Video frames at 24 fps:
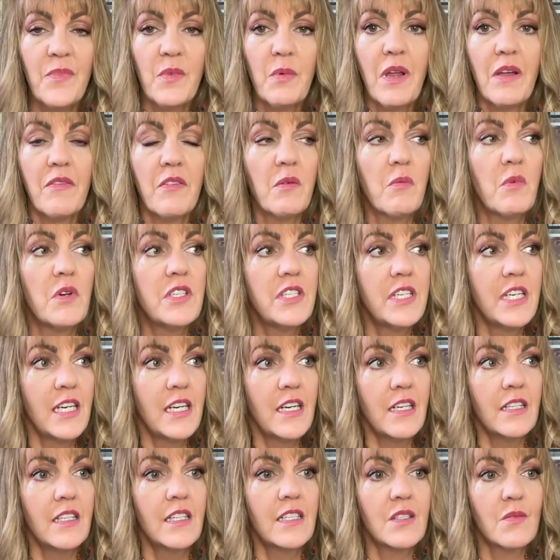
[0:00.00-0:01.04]
We have a
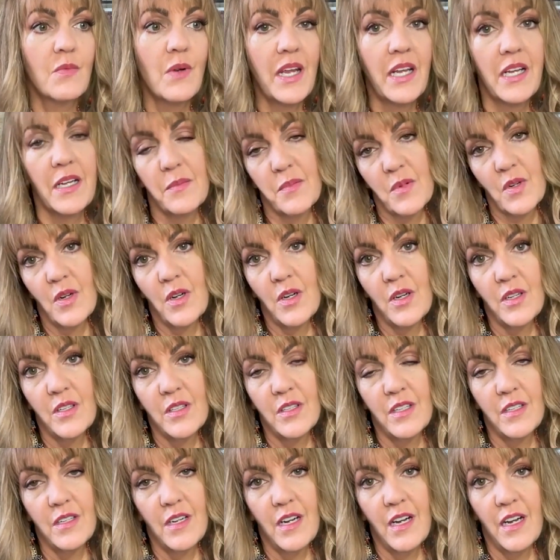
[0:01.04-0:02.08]
ridiculous wake up
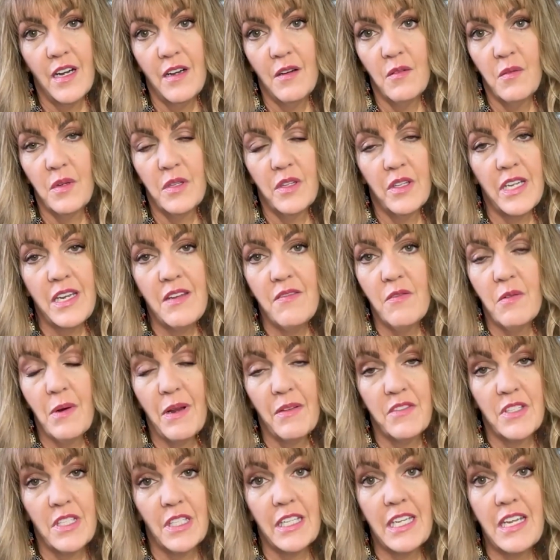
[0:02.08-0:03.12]
call. We
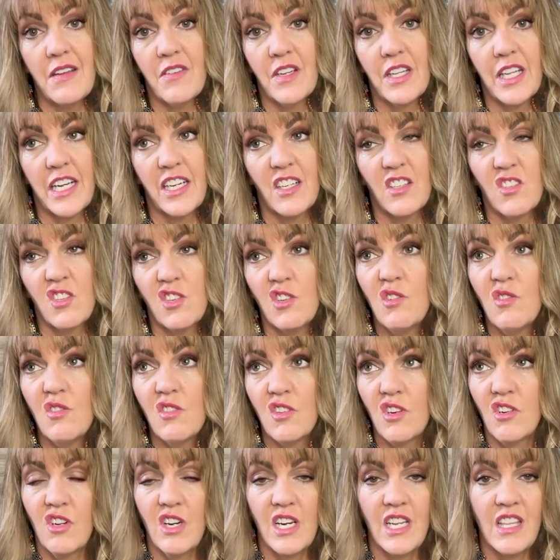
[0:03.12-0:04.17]
have to leave at like
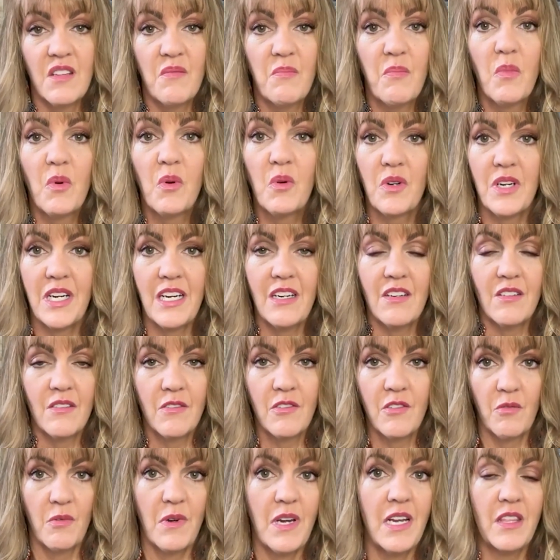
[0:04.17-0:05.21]
2:30 in the morning or
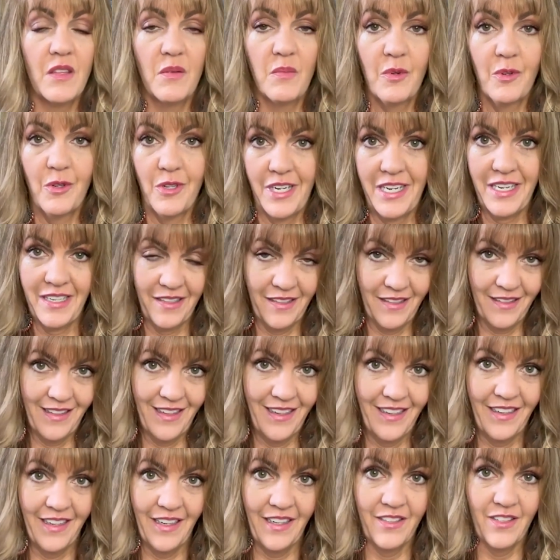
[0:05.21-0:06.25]
3 in the morning
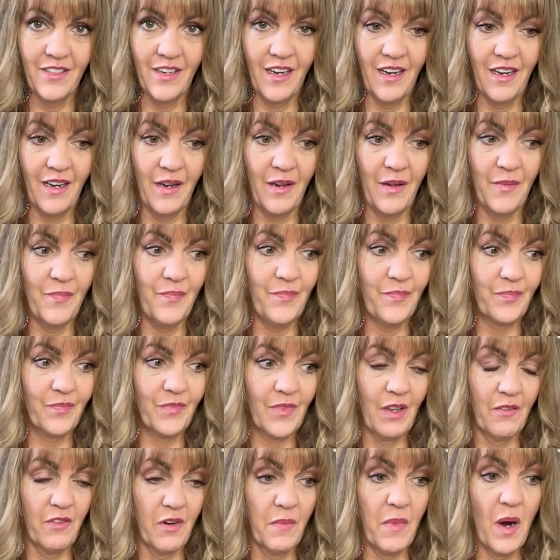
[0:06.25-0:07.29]

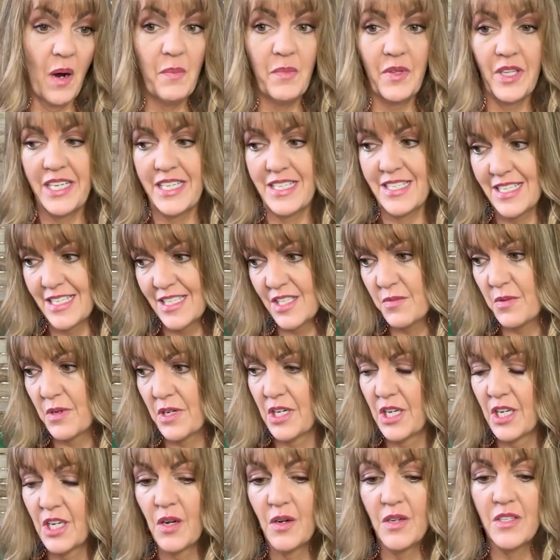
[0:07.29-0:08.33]
from our places. We're going
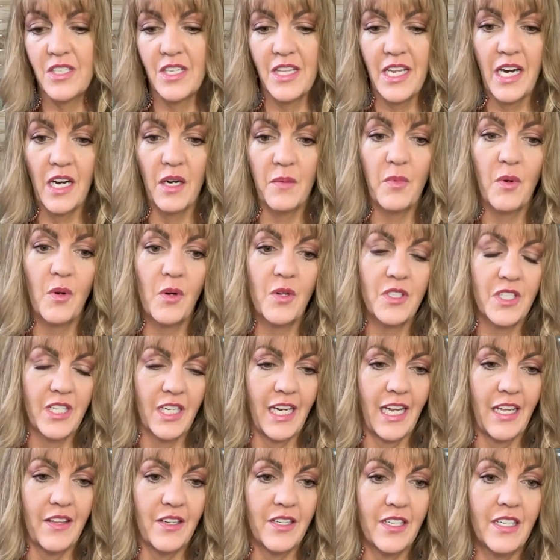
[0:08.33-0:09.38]
to go into the airport
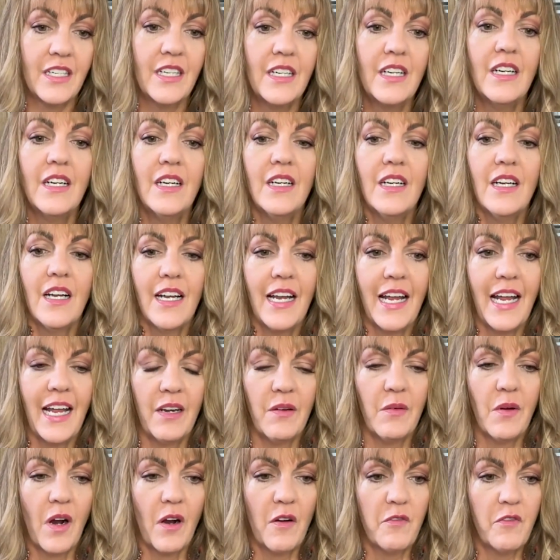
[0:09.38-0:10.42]
together,
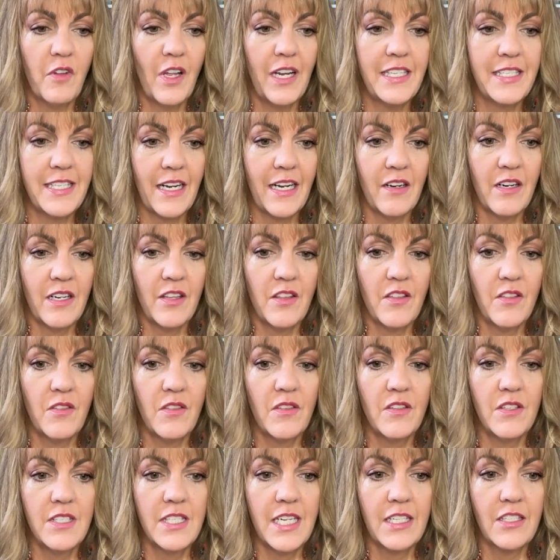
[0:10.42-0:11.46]
and our flight's out at
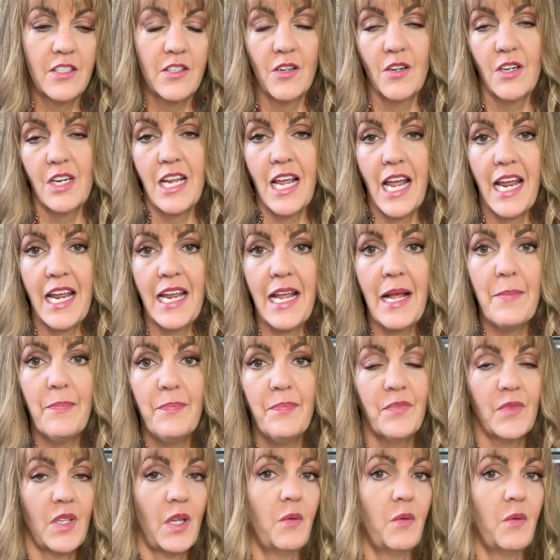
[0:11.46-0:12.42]
6:30 a.m.